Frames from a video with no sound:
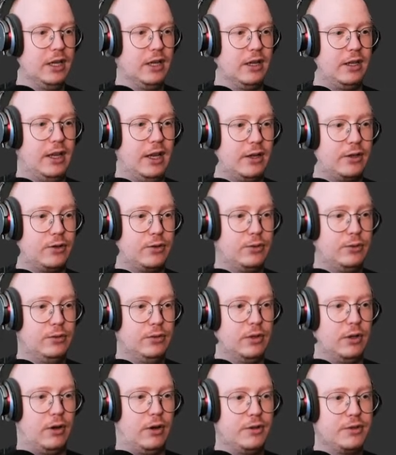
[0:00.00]
Yeah,
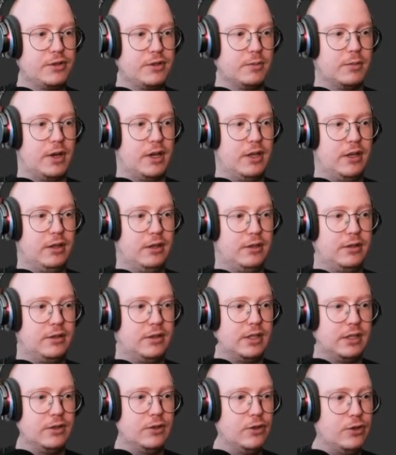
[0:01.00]
cool, awesome. I
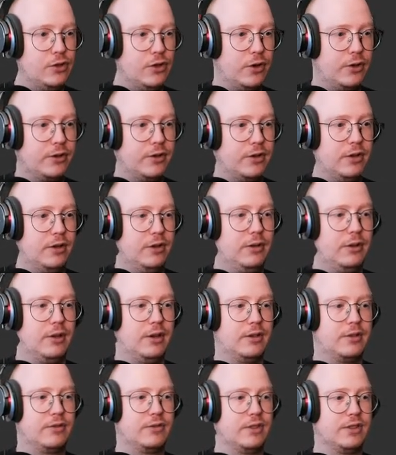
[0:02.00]
did not know
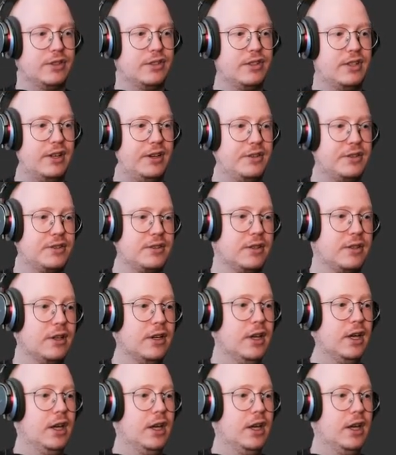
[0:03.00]
that. Fantastic.